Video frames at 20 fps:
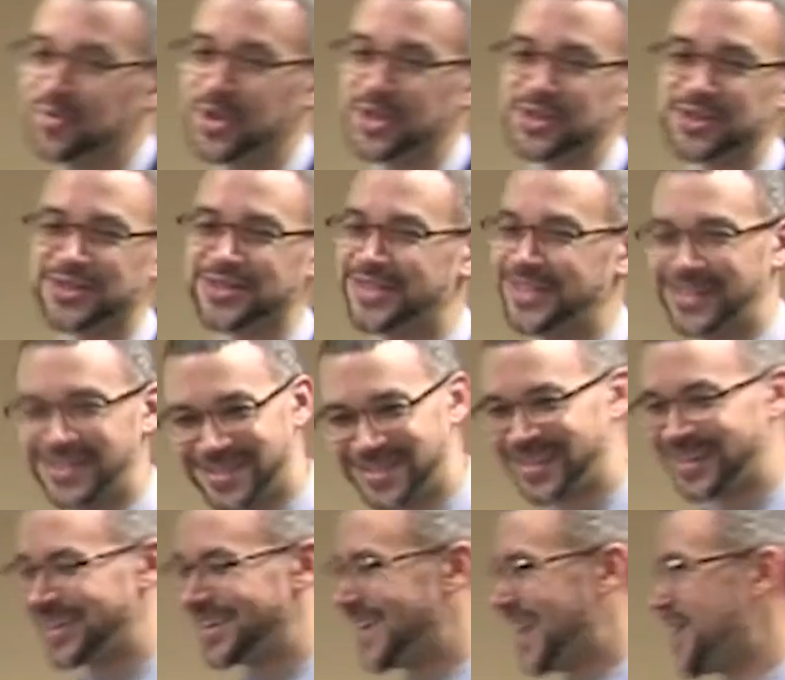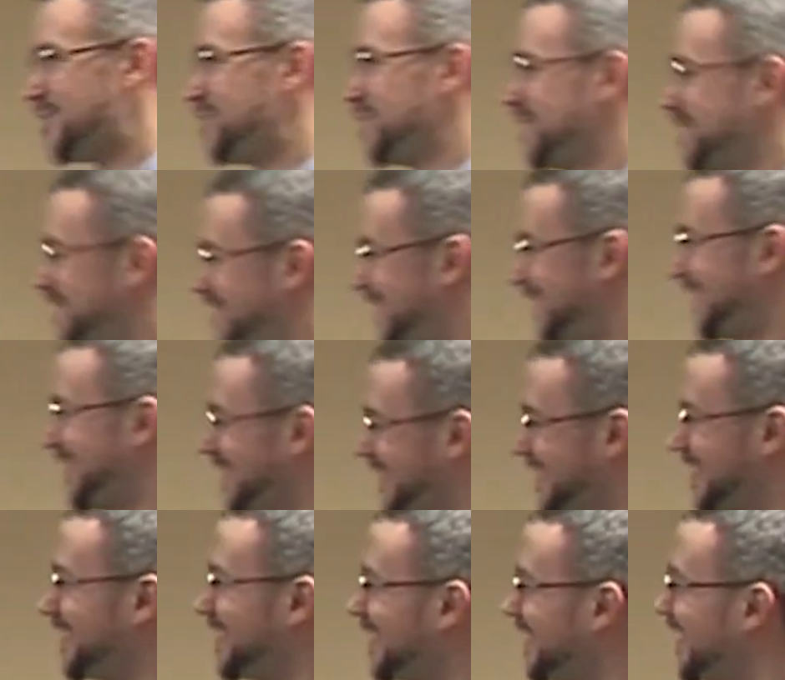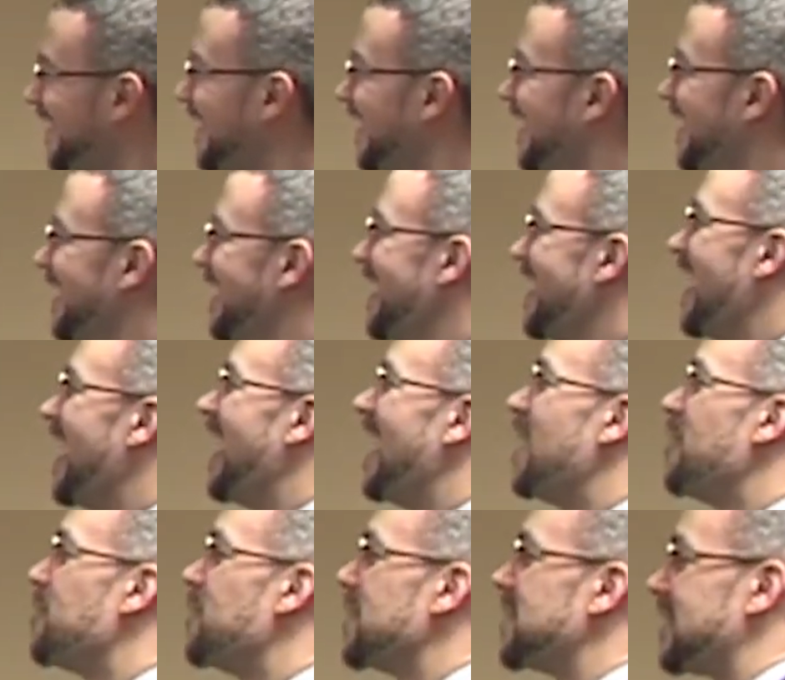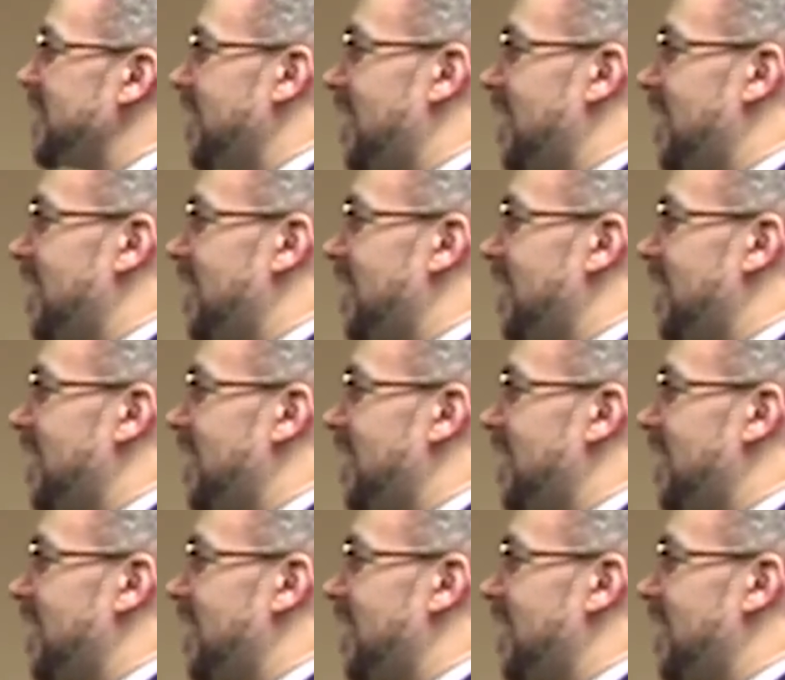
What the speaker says: but it happens. Oh my God. Missing